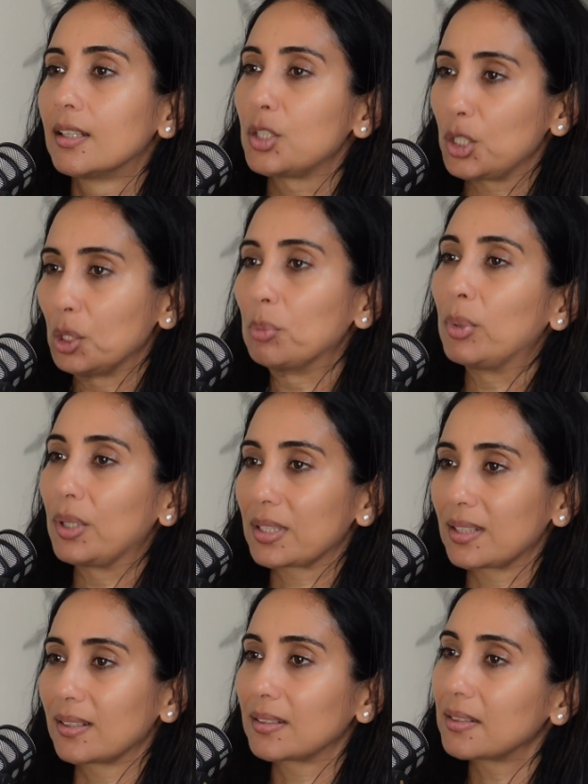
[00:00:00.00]
to your
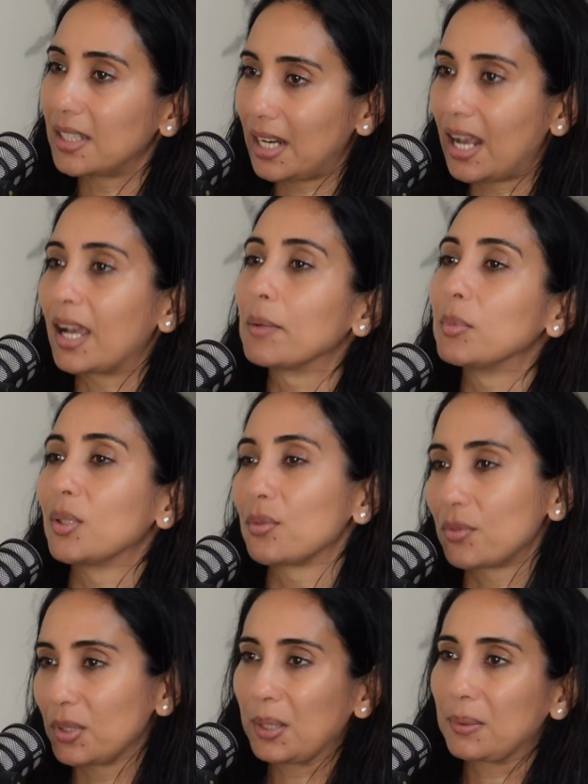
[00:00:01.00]
partner that I'm here
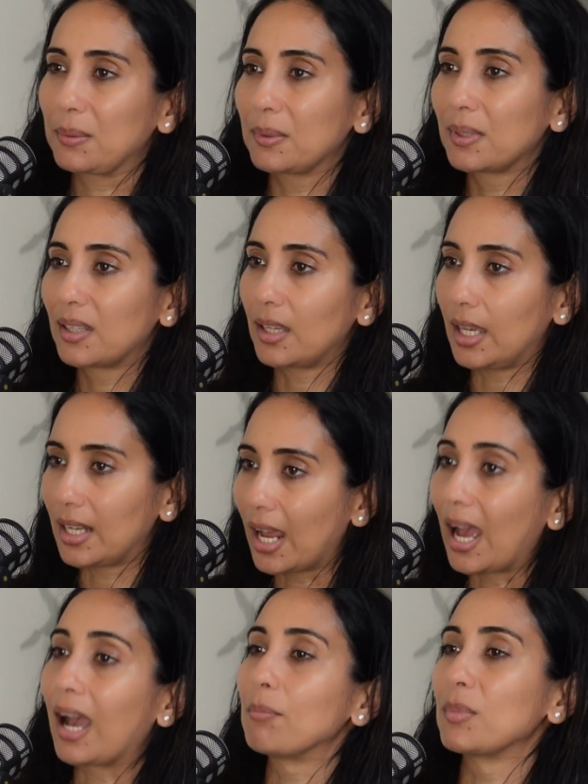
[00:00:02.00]
for you and
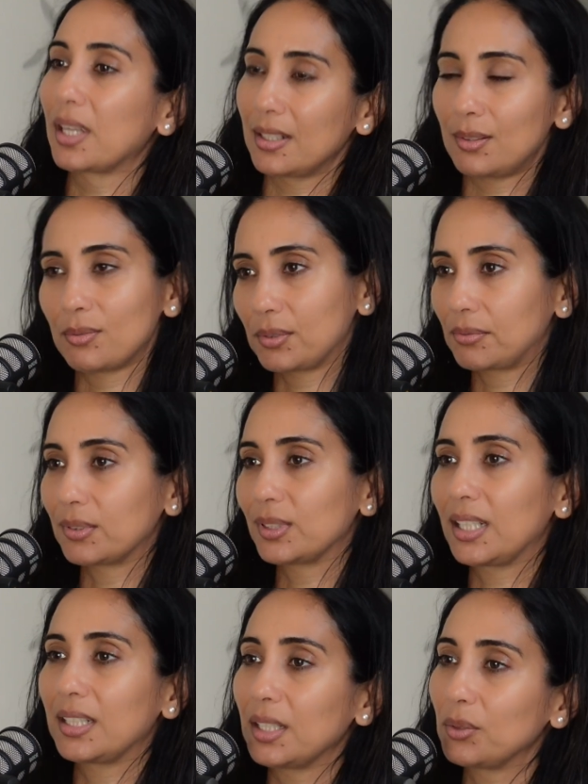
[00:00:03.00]
I'm going to fulfill
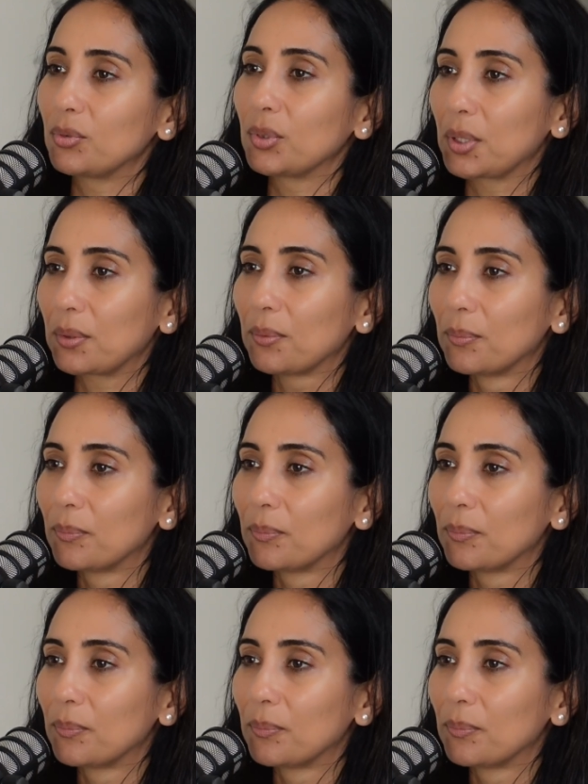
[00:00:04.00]
that need for you.